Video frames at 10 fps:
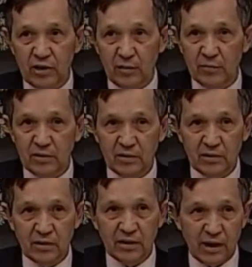I'm
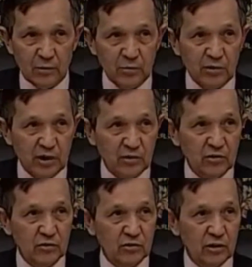Congressman Dennis
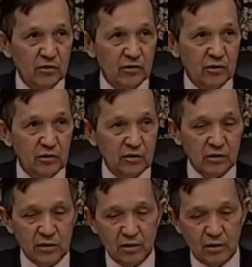Kucinich, the
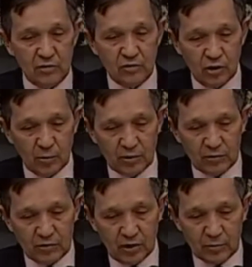chairman of the
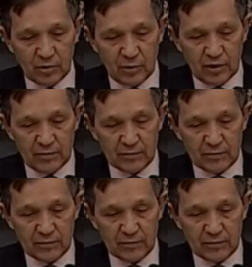subcommittee.